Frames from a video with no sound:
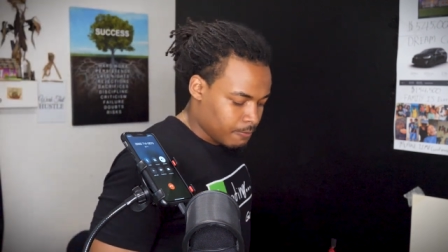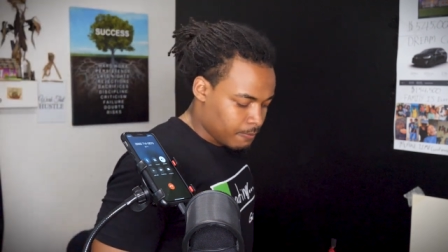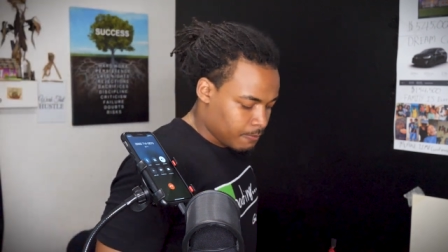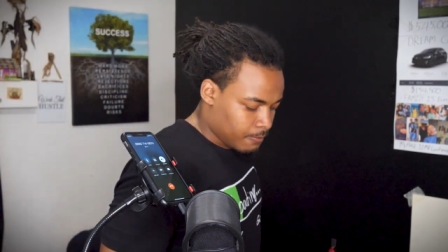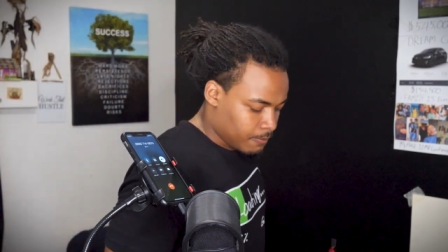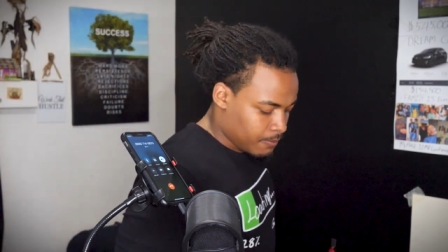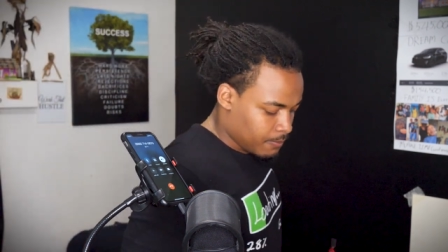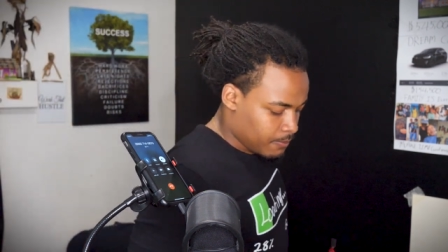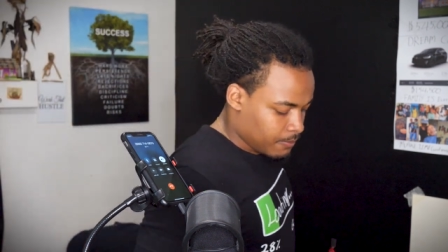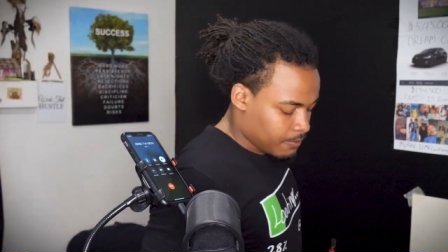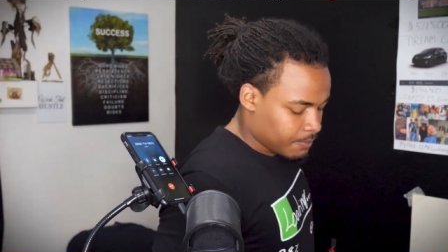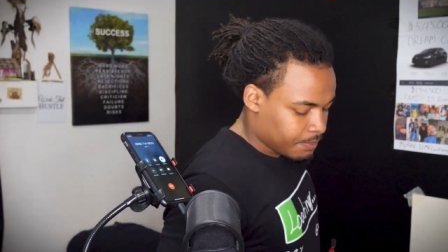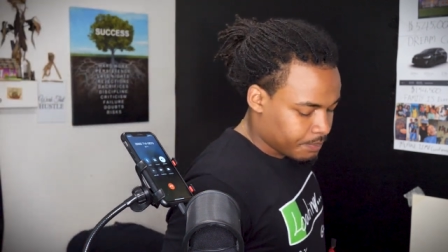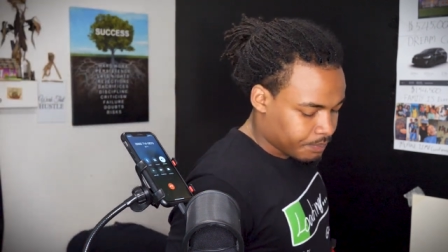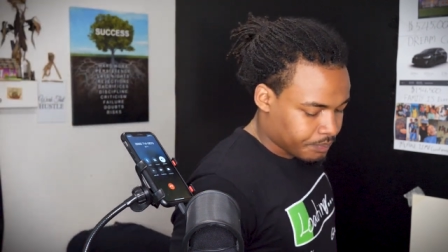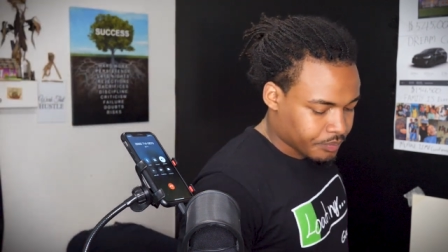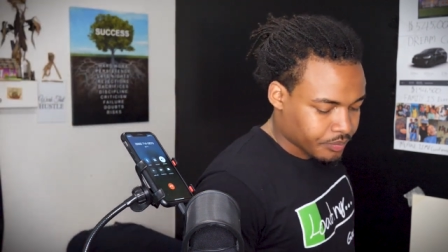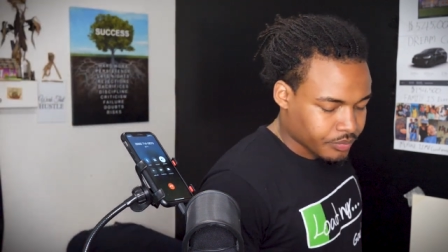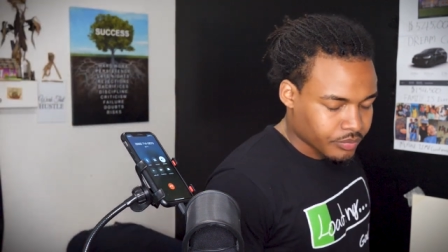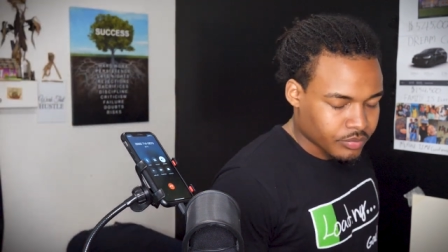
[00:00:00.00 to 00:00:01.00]
it has not
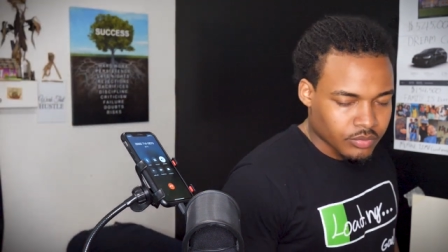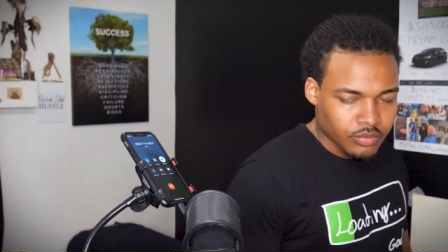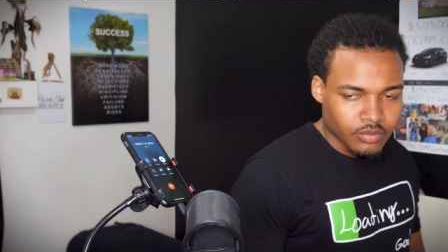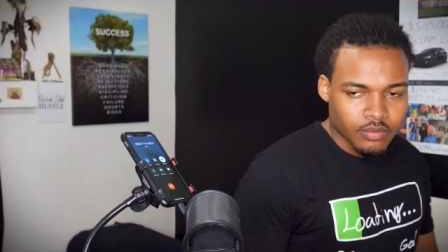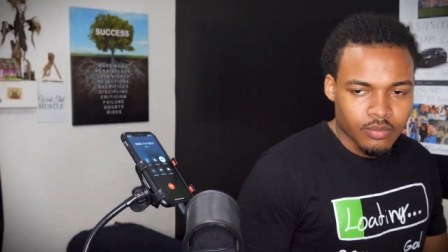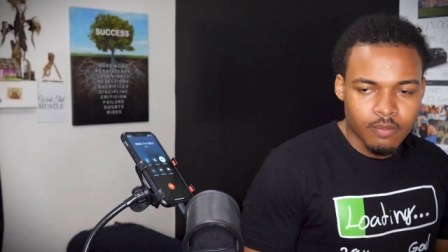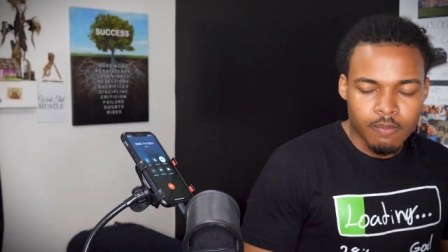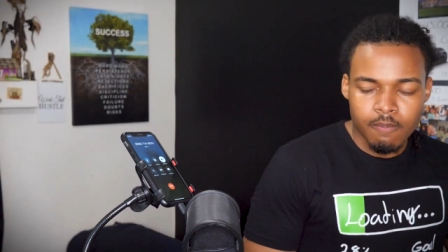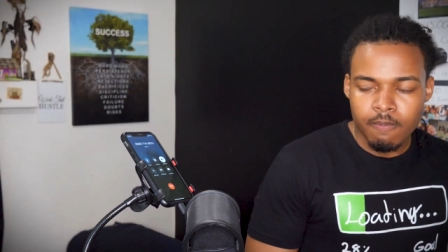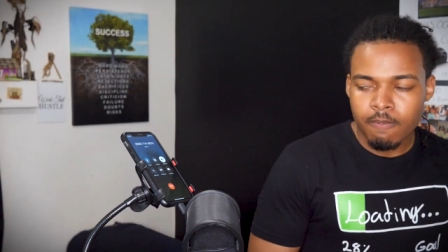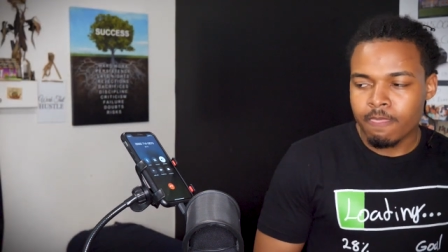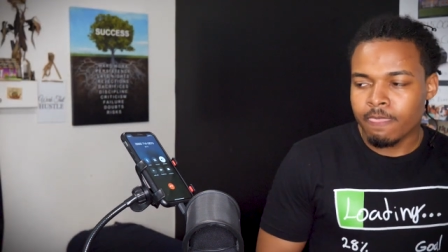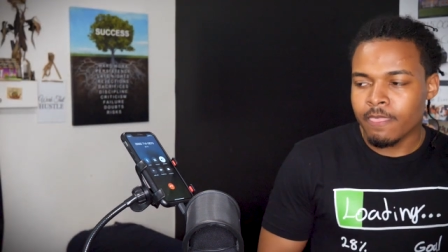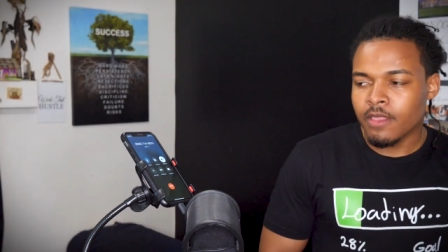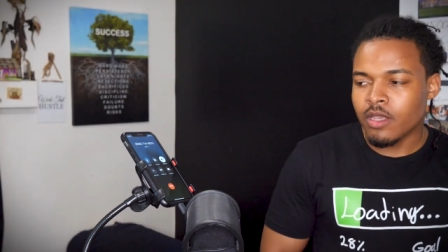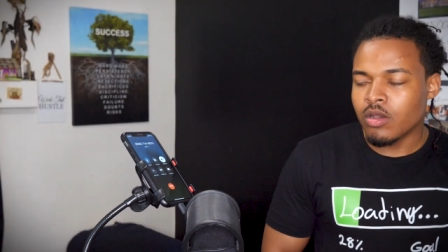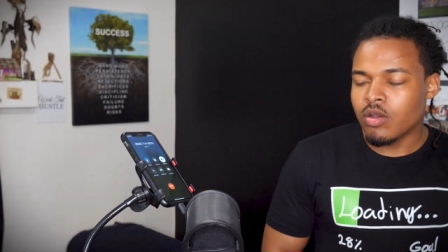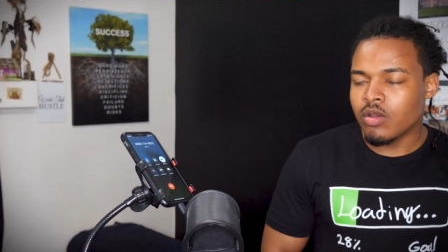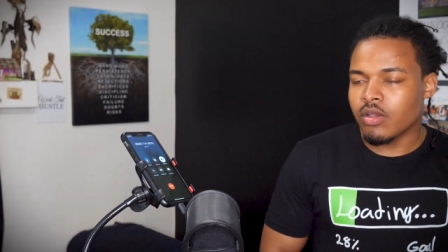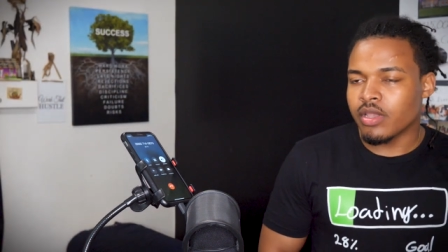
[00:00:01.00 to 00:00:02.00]
dropped yet.
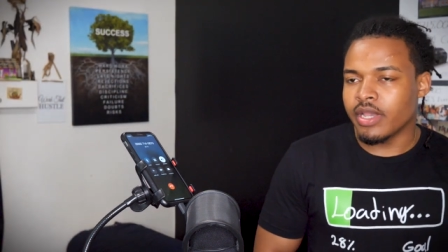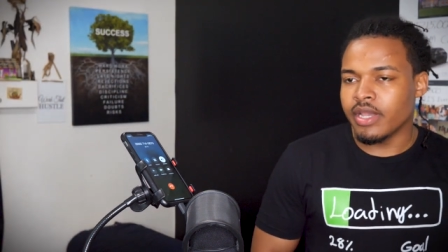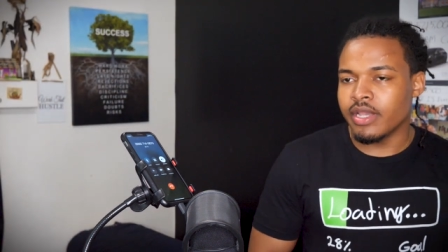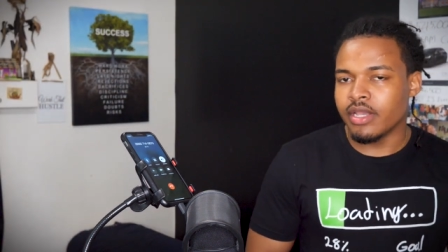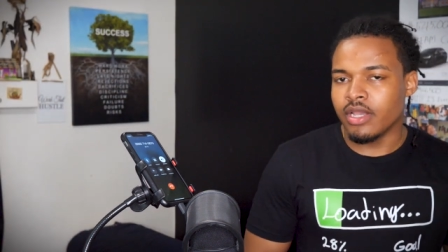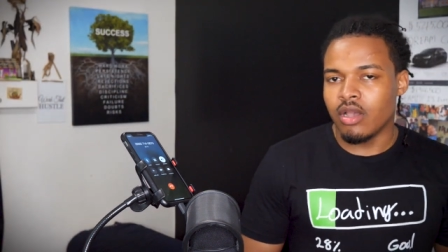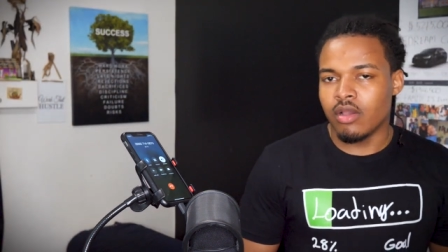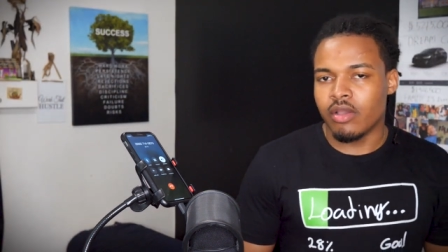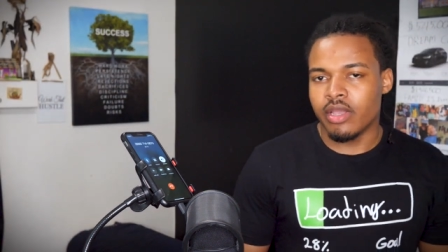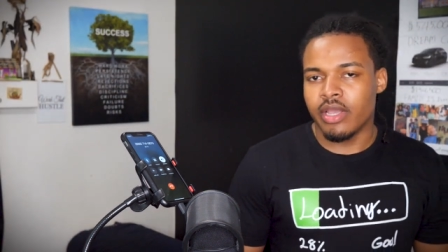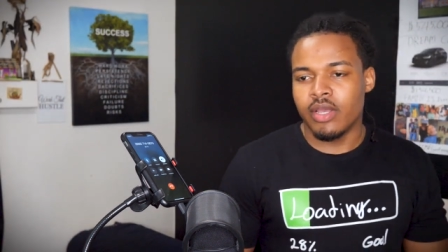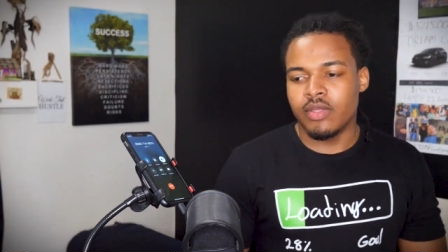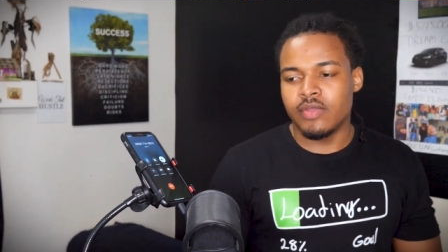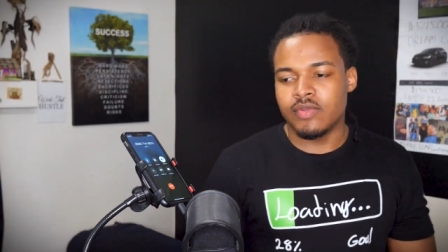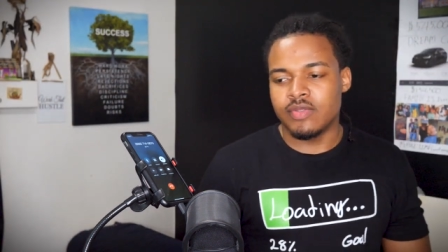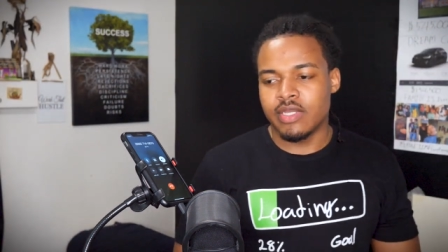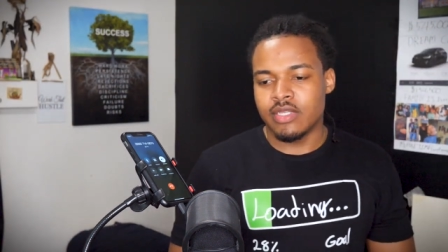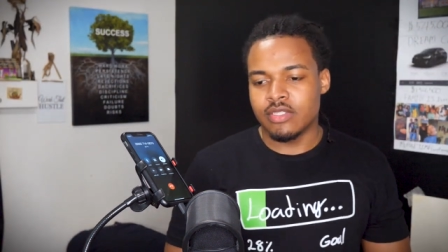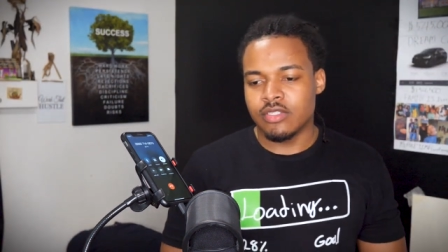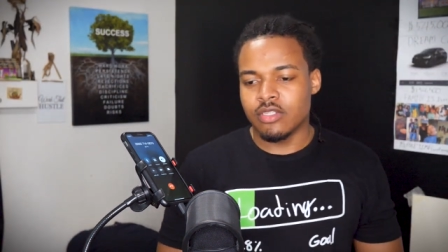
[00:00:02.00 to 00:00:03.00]
Okay, okay, I
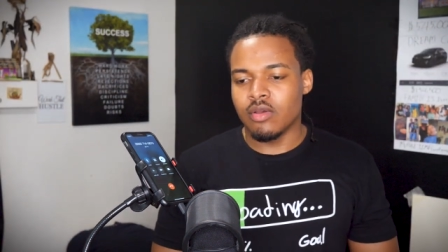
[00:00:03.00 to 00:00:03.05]
understand.